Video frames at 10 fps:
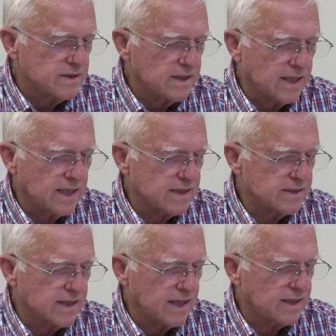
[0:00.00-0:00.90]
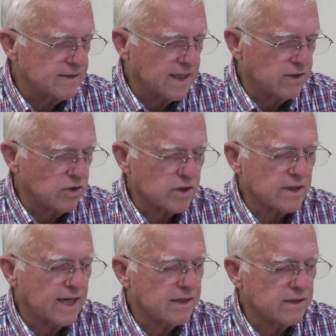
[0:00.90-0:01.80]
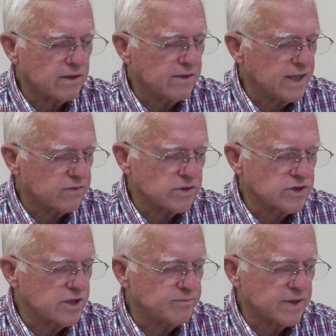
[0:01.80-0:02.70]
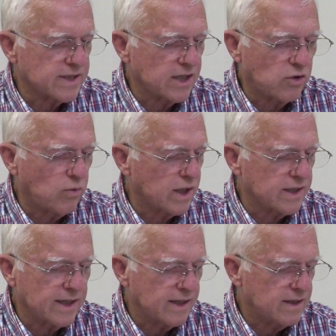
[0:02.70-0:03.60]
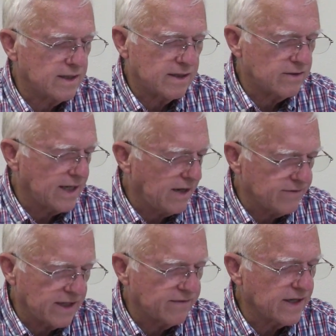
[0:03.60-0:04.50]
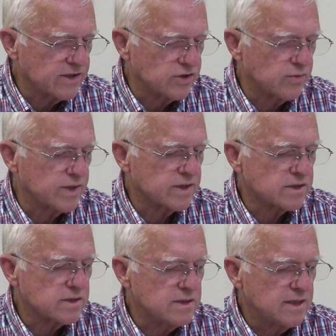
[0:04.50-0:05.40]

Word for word: and uh, they look like they're interested, but they don't want to have anything to do with us.